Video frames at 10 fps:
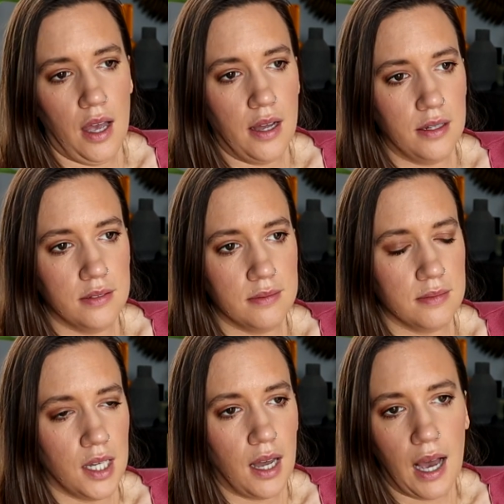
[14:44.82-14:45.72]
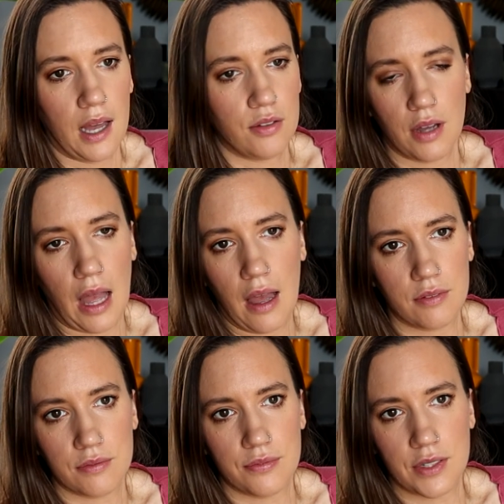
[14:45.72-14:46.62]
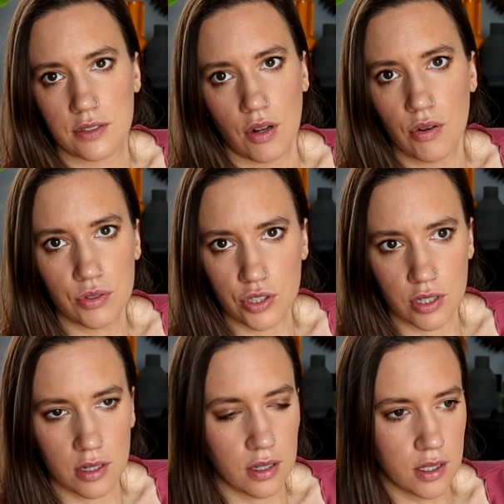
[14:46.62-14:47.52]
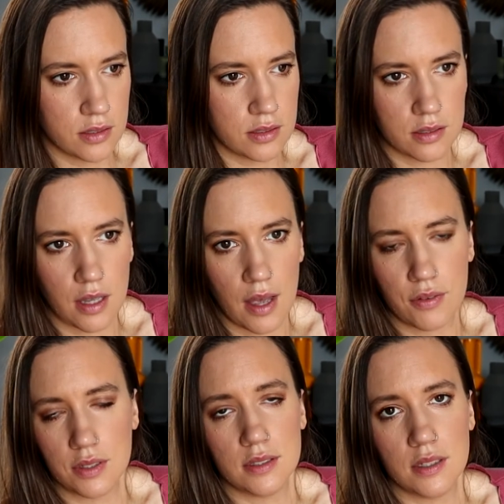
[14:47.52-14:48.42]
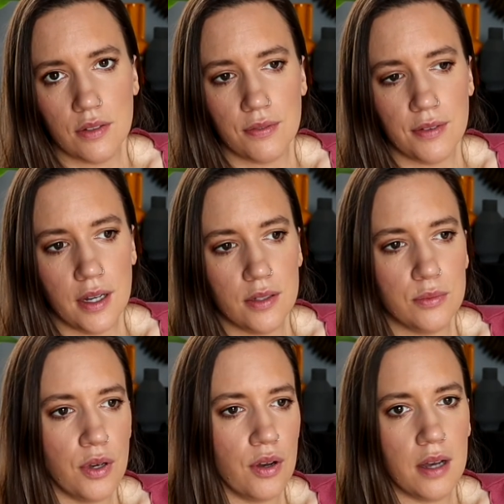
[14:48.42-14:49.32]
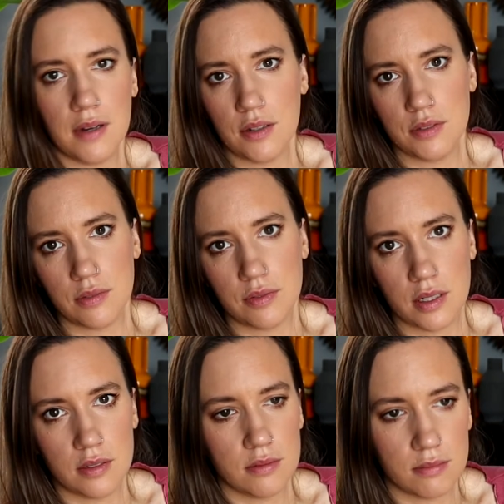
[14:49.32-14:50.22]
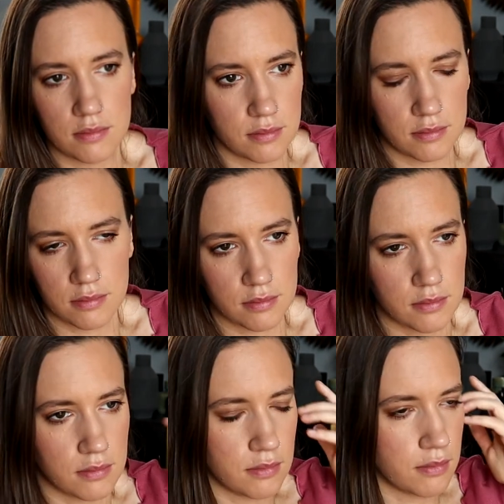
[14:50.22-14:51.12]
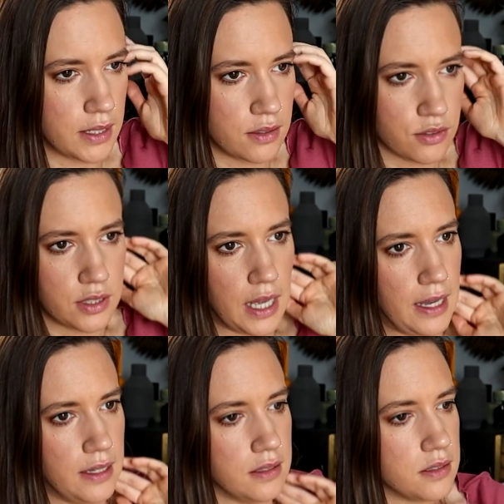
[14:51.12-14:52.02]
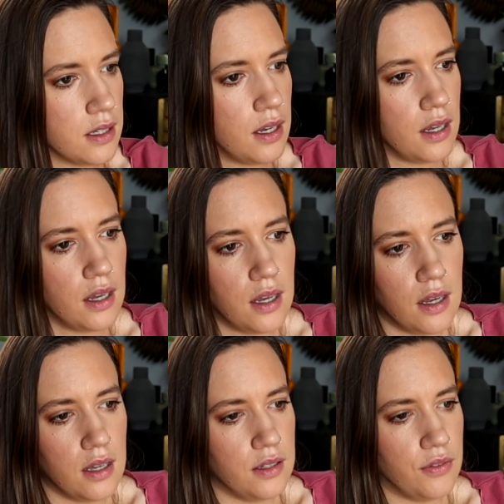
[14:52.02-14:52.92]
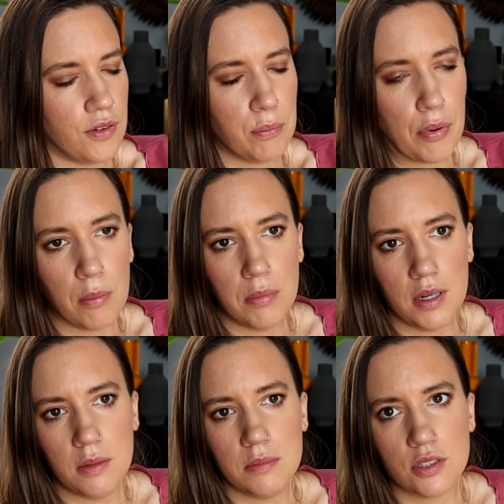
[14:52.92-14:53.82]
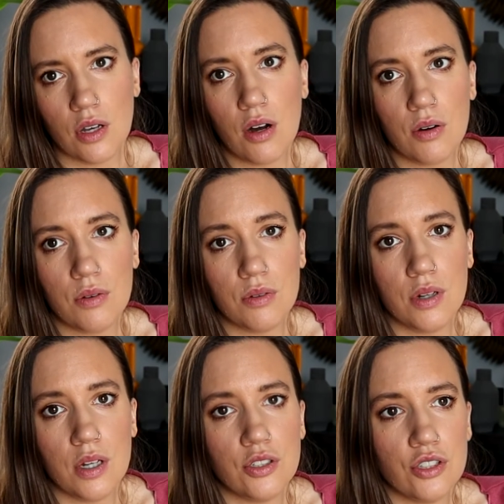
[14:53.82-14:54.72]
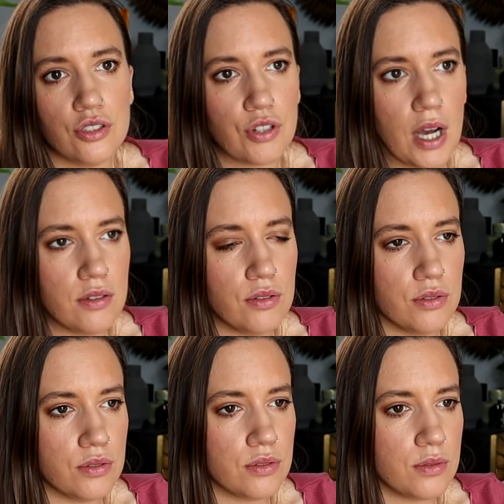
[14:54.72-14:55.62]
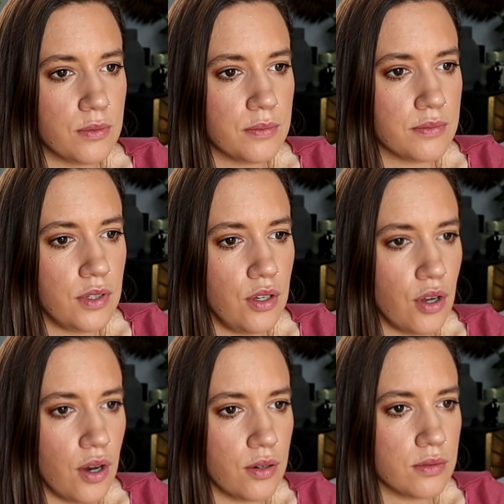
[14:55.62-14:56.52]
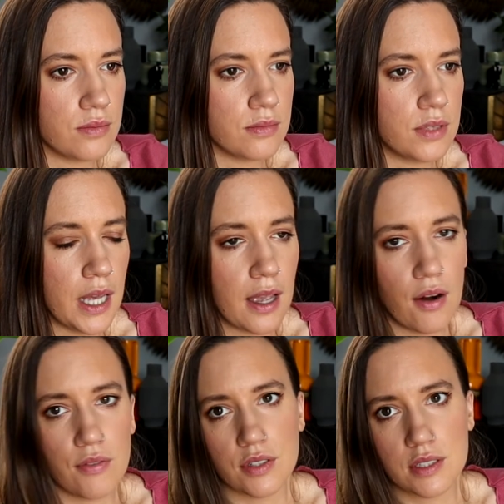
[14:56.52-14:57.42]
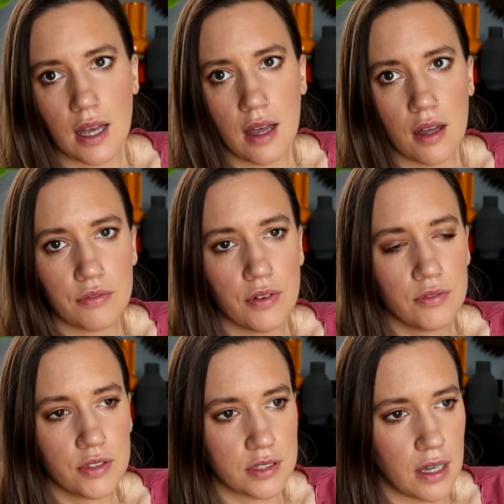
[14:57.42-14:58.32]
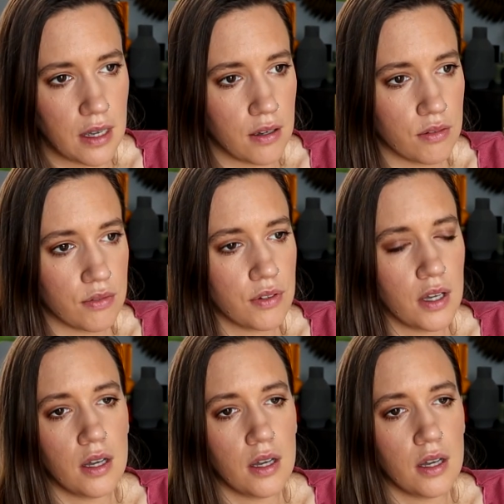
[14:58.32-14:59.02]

And I don't have a solution because everyone is different, we all have our different mental states, different problems. So just try to, you know, take care of yourself, love yourself,